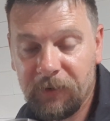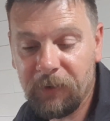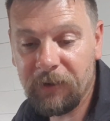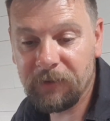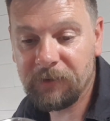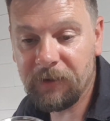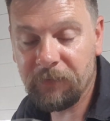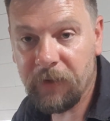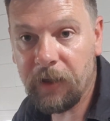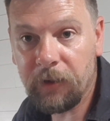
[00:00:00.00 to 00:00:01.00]
doing this in the
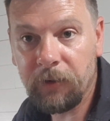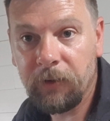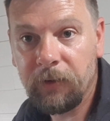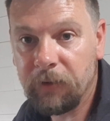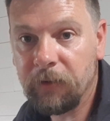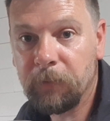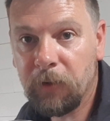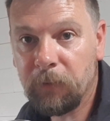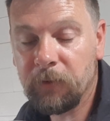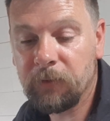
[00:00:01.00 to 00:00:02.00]
van at the
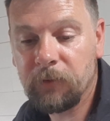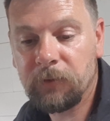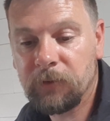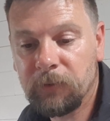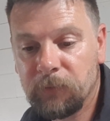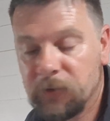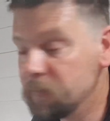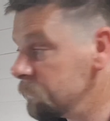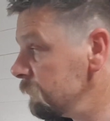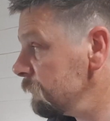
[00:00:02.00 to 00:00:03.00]
moment because I'm just
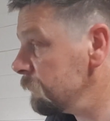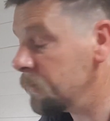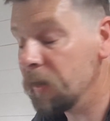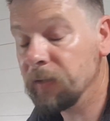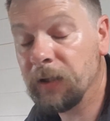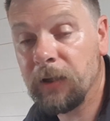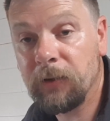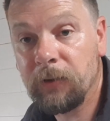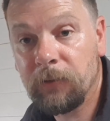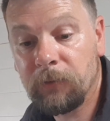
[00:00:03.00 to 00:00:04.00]
parked down
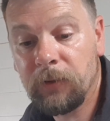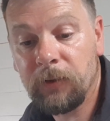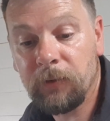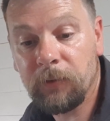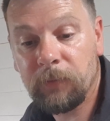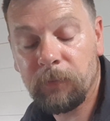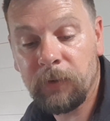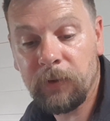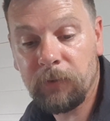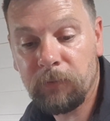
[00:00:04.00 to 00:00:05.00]
near, near
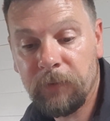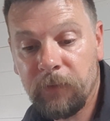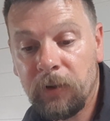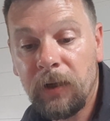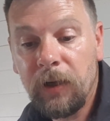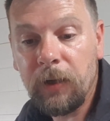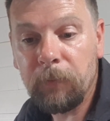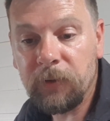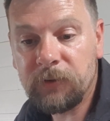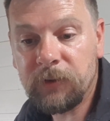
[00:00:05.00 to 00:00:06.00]
near the river.
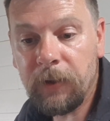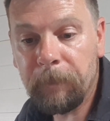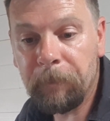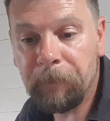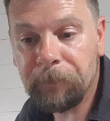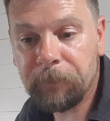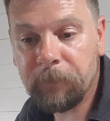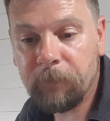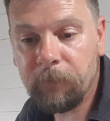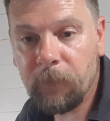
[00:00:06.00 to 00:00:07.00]
But um,
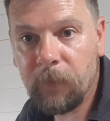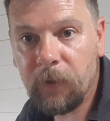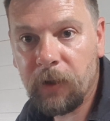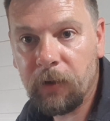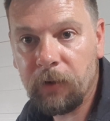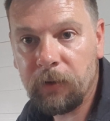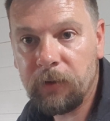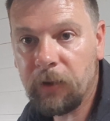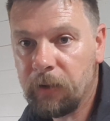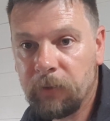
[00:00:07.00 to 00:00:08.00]

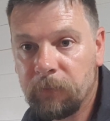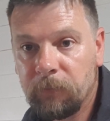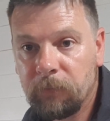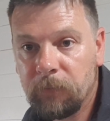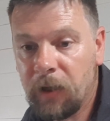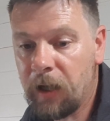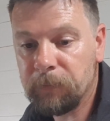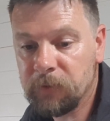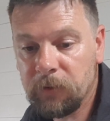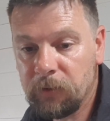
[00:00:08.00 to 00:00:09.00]
yeah,
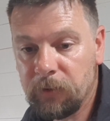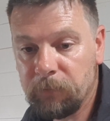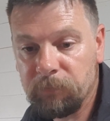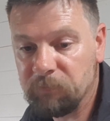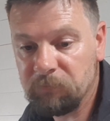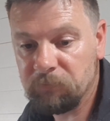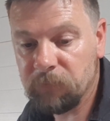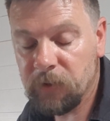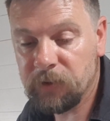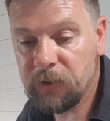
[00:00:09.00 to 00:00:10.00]
absolutely
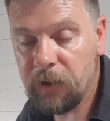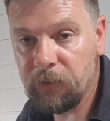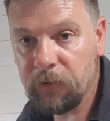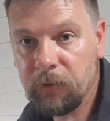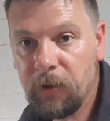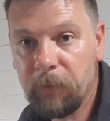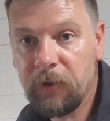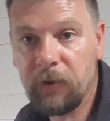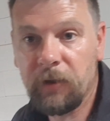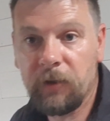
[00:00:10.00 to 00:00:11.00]
astounding. I
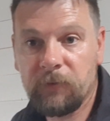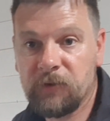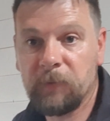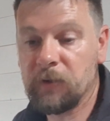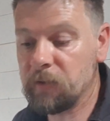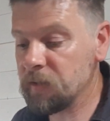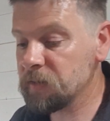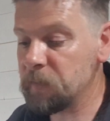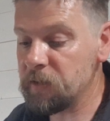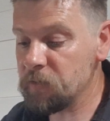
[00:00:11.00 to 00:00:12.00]
mean, it smells like a
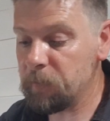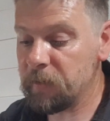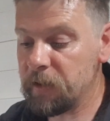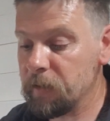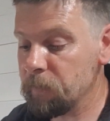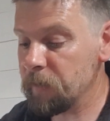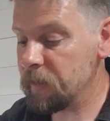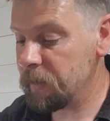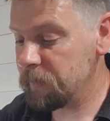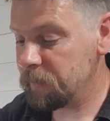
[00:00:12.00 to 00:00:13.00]
sweet shop in here right
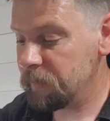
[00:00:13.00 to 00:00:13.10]
now.